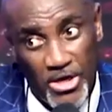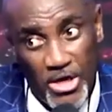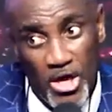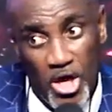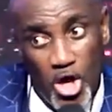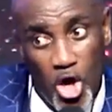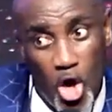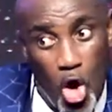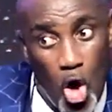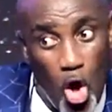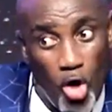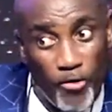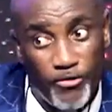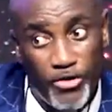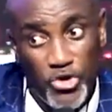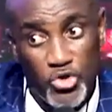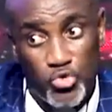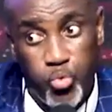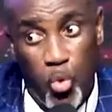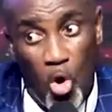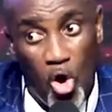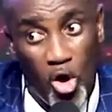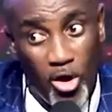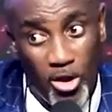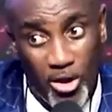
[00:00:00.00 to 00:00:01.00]
He will stay
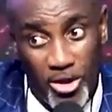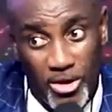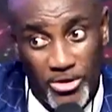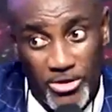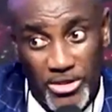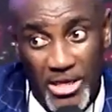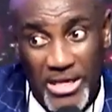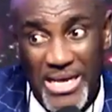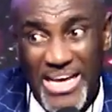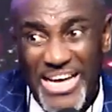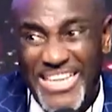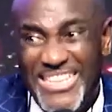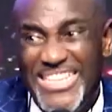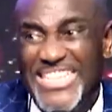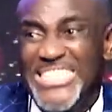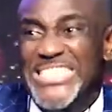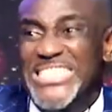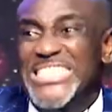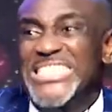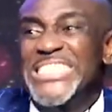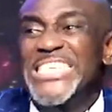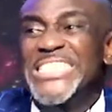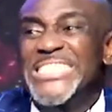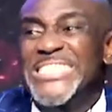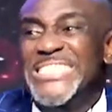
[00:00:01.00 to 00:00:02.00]
before kings.
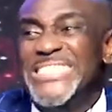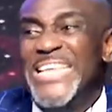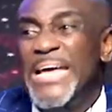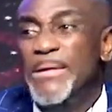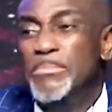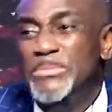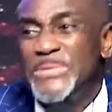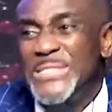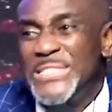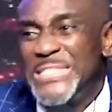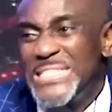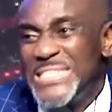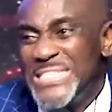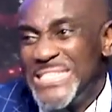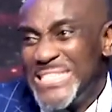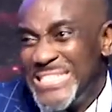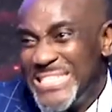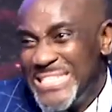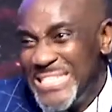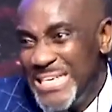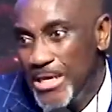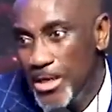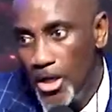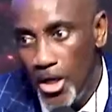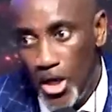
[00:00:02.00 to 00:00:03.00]
So why should a
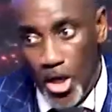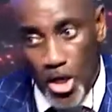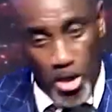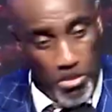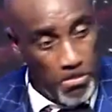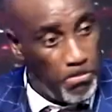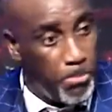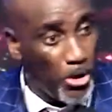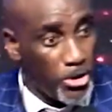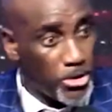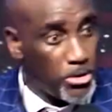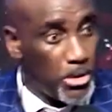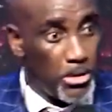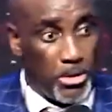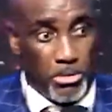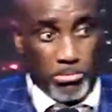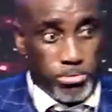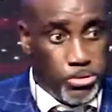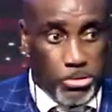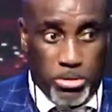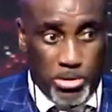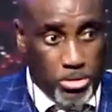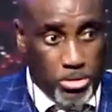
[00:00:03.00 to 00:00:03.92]
Christian not be that man?